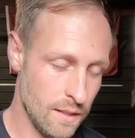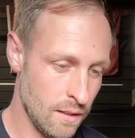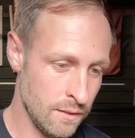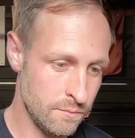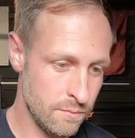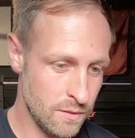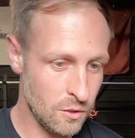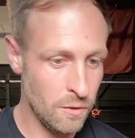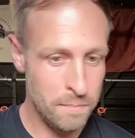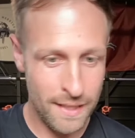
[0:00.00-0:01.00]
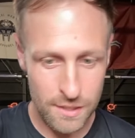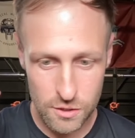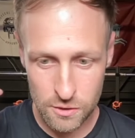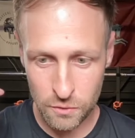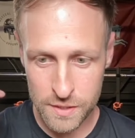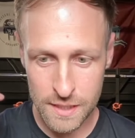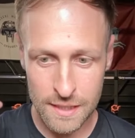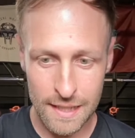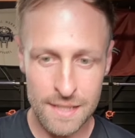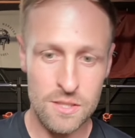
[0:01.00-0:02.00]
I got managed to obviously
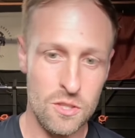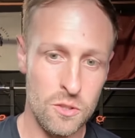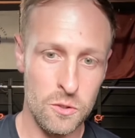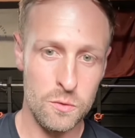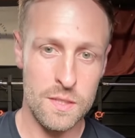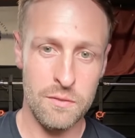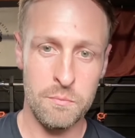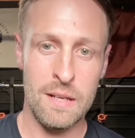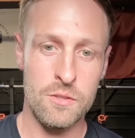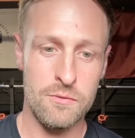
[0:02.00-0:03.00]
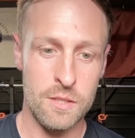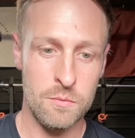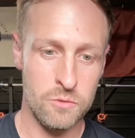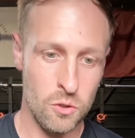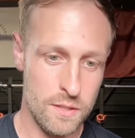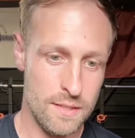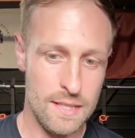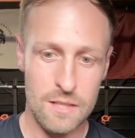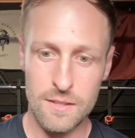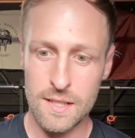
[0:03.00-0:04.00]
get into 7th Parachute Regiment Royal Horse
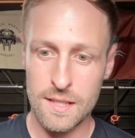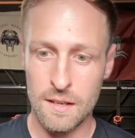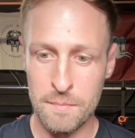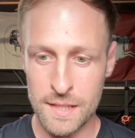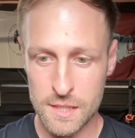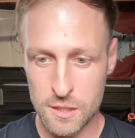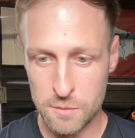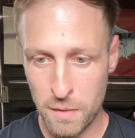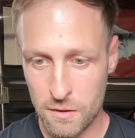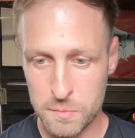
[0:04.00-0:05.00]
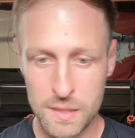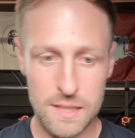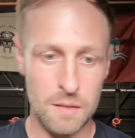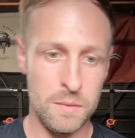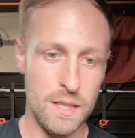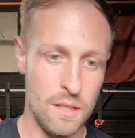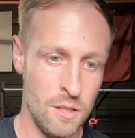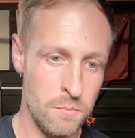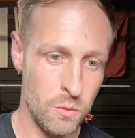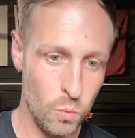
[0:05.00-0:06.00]
Artillery. I managed to pass P Company,
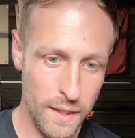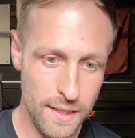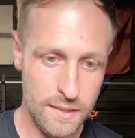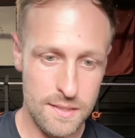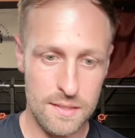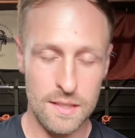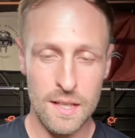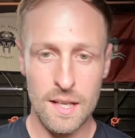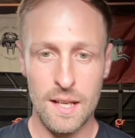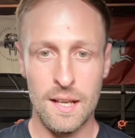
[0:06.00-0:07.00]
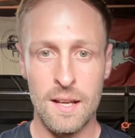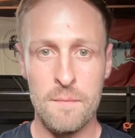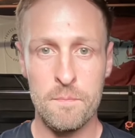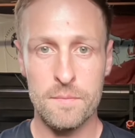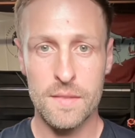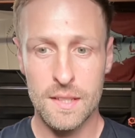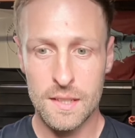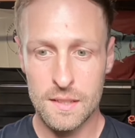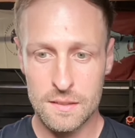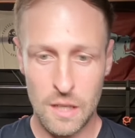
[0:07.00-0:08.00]
earn my wings. Um,
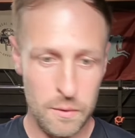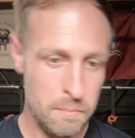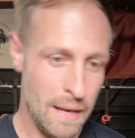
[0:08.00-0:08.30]
going